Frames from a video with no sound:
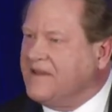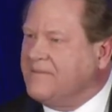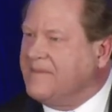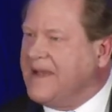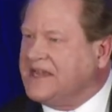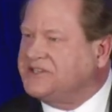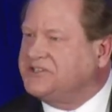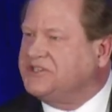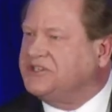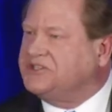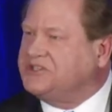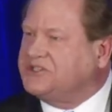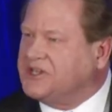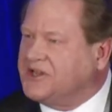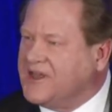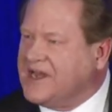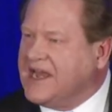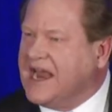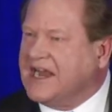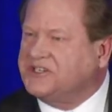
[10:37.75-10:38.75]
message to
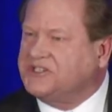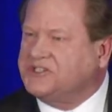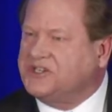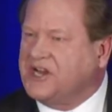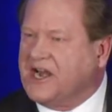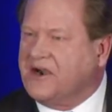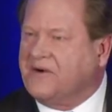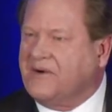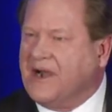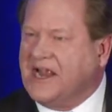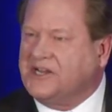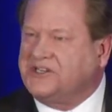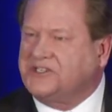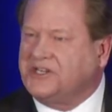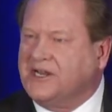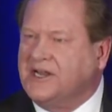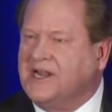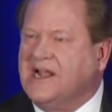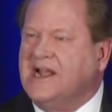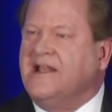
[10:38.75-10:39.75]
the next
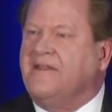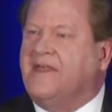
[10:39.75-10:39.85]
generation